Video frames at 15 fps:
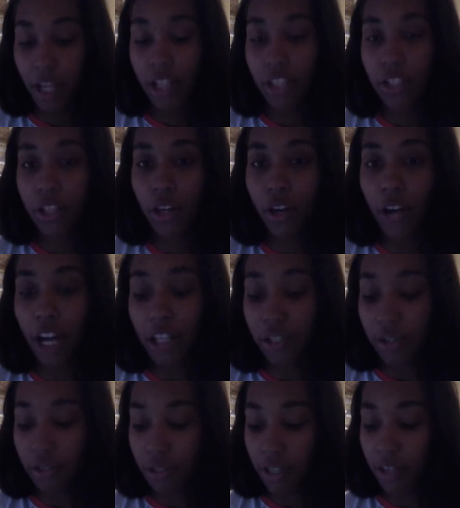So I
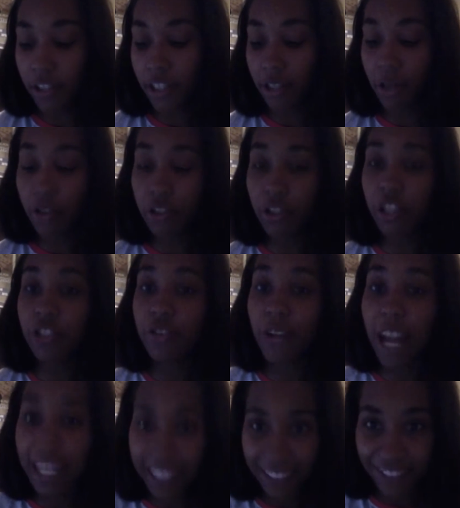use social
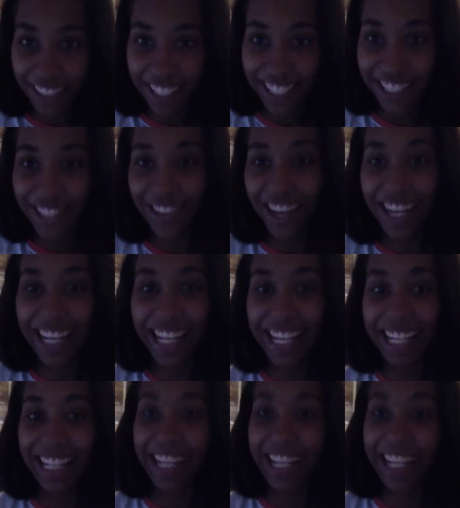attractiveness to try to get